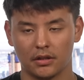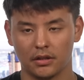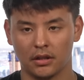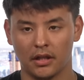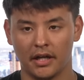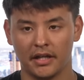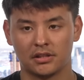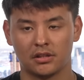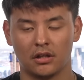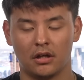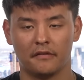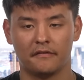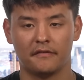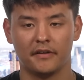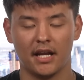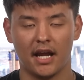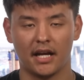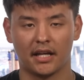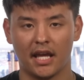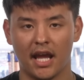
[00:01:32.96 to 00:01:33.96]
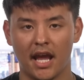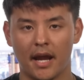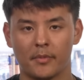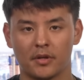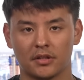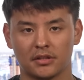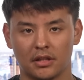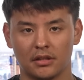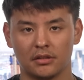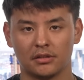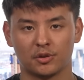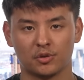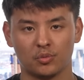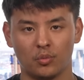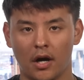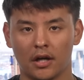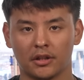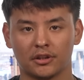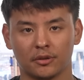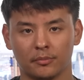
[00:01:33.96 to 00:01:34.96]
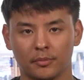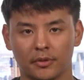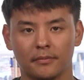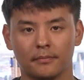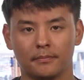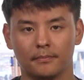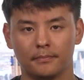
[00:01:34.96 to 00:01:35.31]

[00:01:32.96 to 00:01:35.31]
the lights off and had cameras there just watching me